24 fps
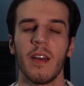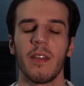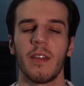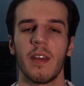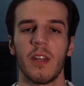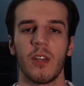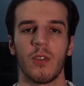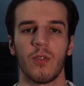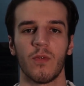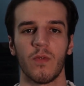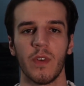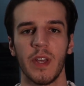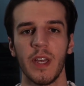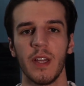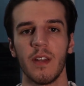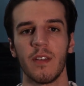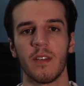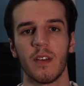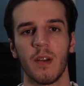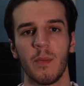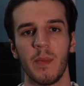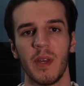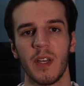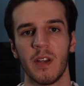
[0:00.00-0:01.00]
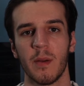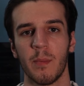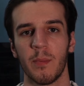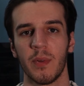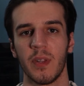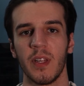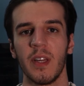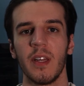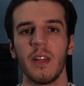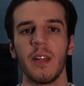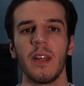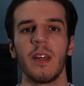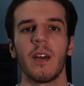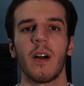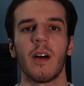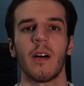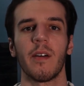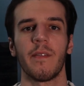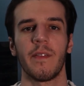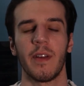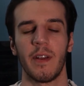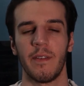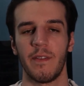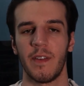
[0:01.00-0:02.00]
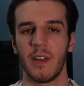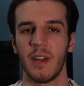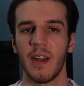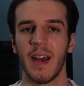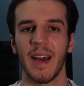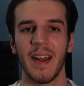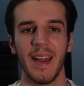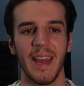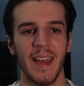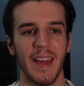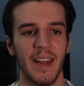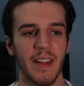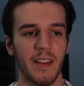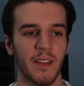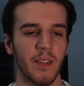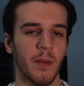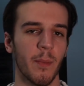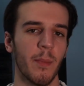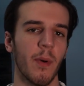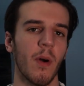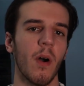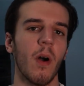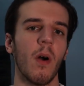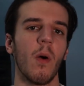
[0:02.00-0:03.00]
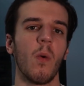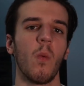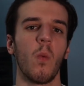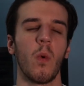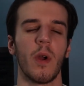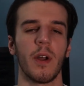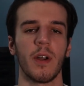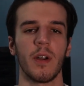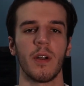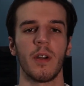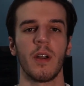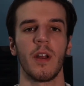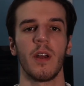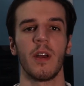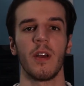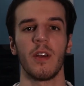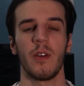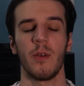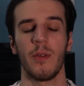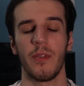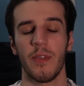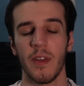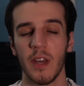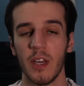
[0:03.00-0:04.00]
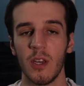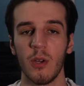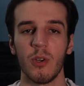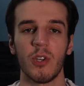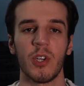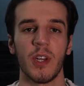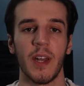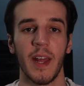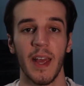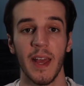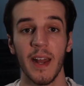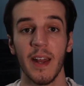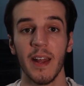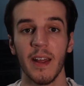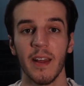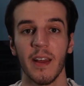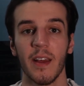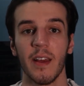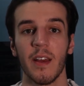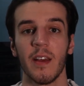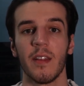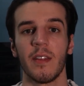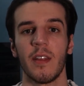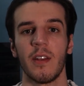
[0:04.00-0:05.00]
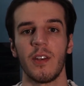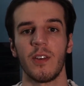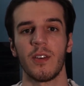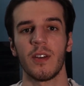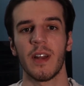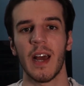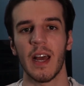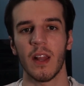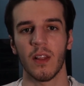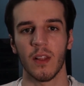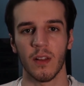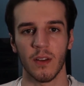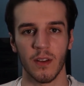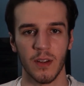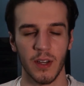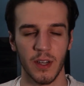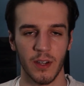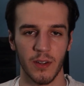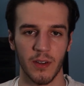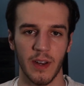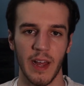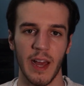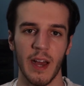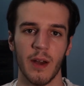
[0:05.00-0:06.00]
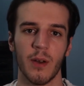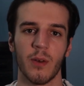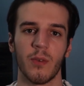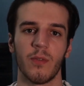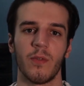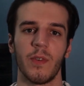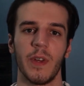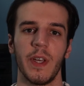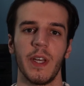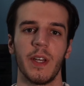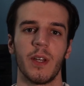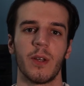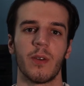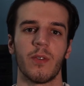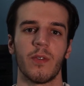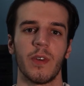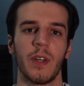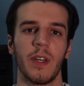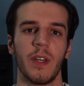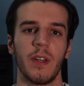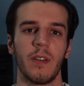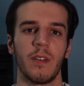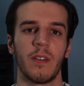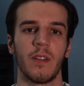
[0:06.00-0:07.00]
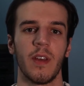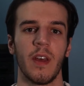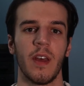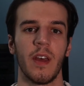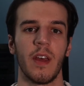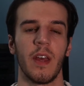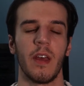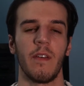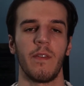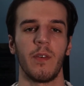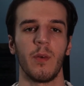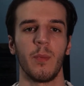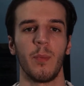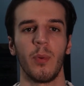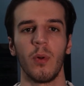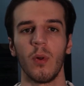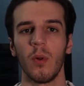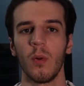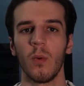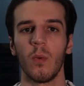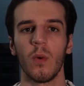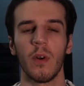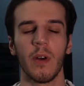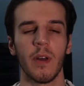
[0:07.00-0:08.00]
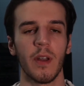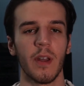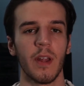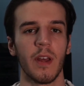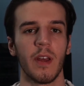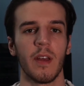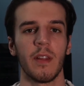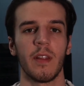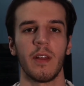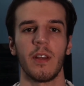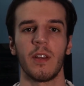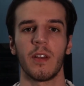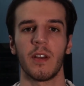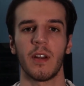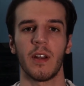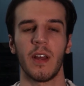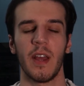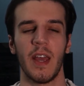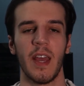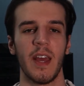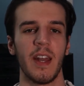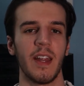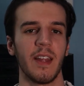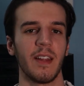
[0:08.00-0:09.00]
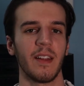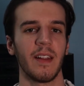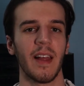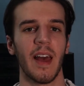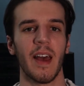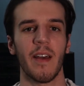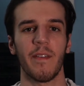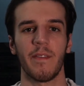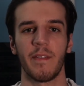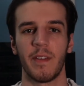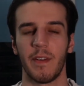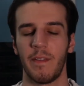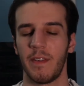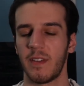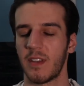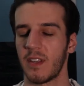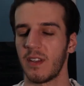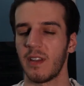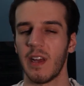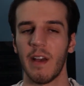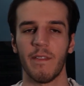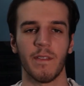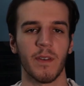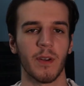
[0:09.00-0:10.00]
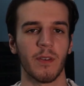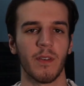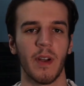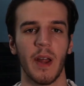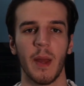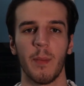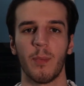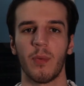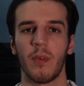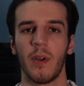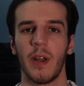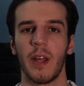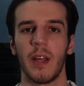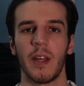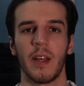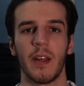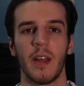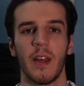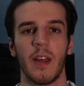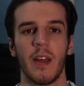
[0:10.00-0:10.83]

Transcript: then your read is going to be completely off, and if you're not hitting the ball where you think you should hit it, then you're not learning on how to read greens. If you pull one, then you're going to hit it left. If it's a left to right break,